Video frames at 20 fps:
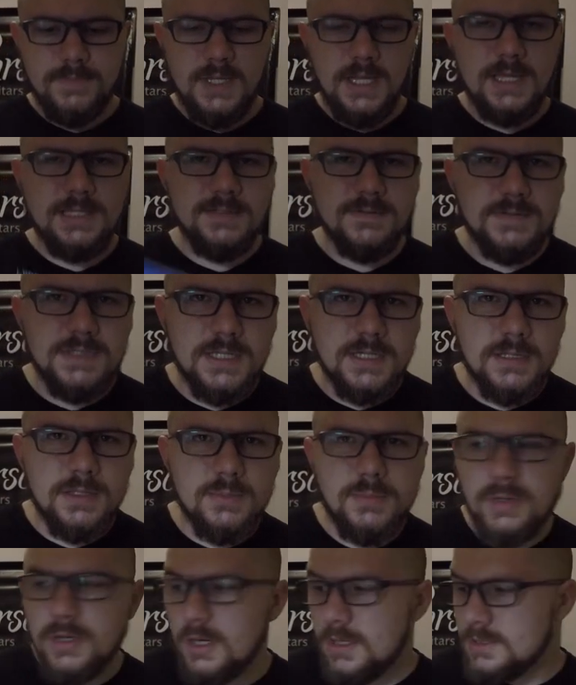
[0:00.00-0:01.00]
As I've said in
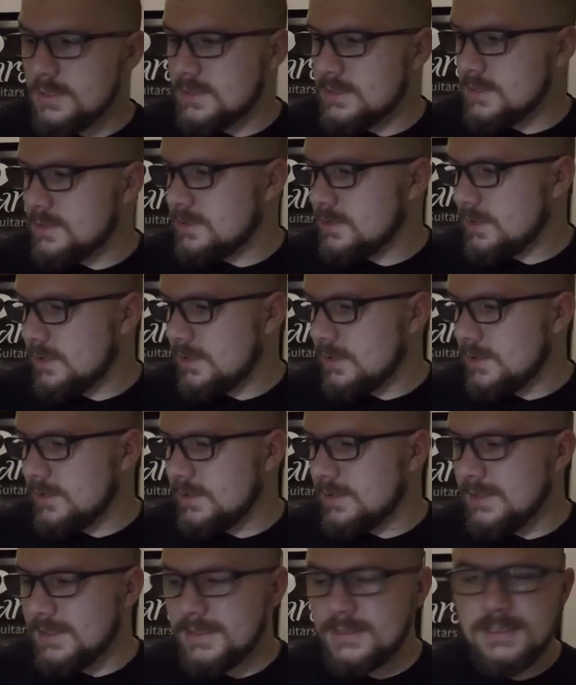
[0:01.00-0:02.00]
the past,
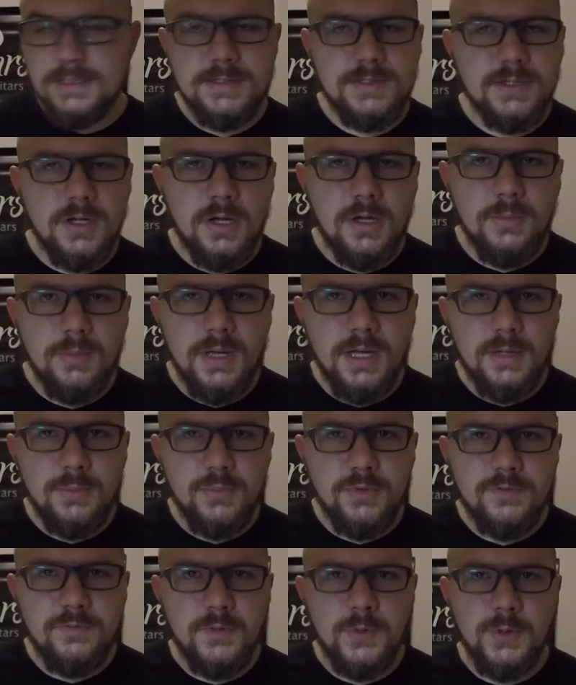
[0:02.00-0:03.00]
Elixirs are my
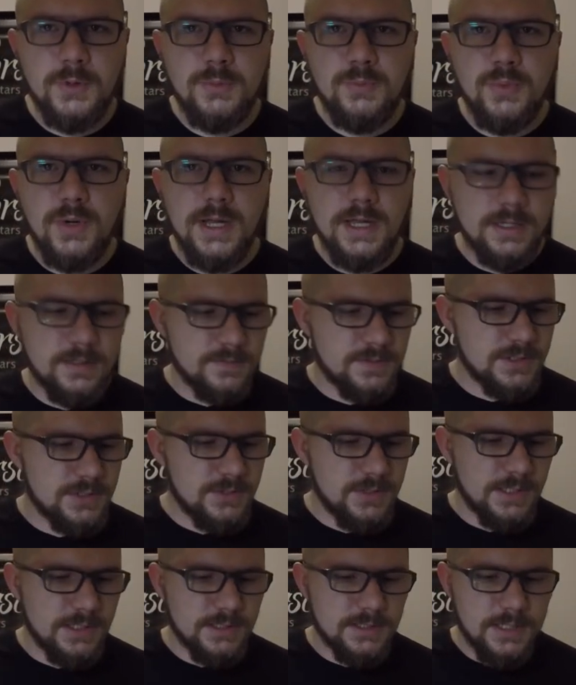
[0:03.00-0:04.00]
preferred brand of
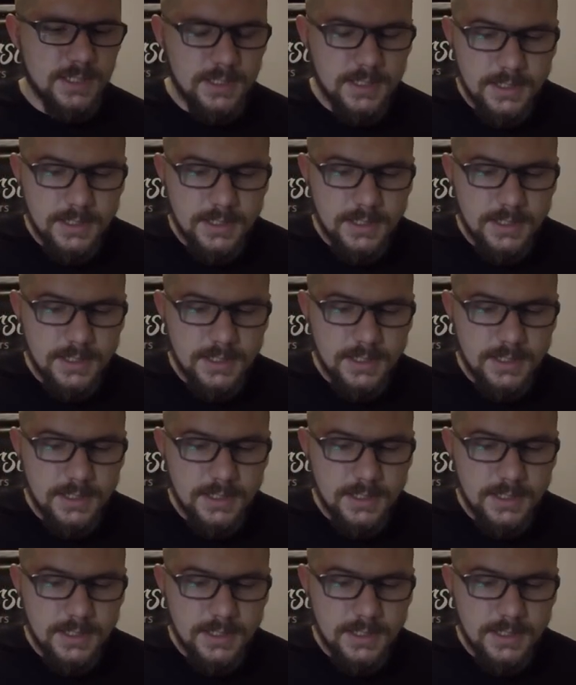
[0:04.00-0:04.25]
strings.